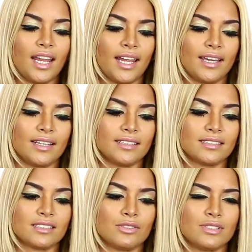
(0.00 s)

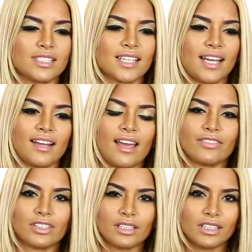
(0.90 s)
and you just kind of
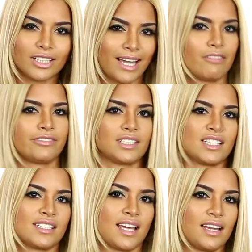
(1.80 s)
have to look out for the
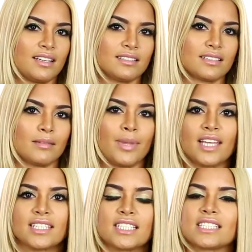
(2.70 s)
signs and pay
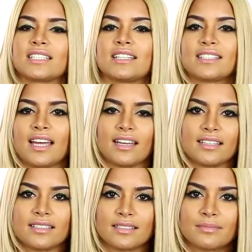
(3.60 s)
attention to the
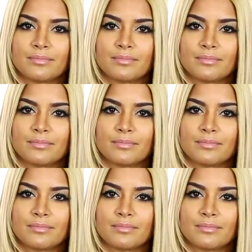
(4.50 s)
signs.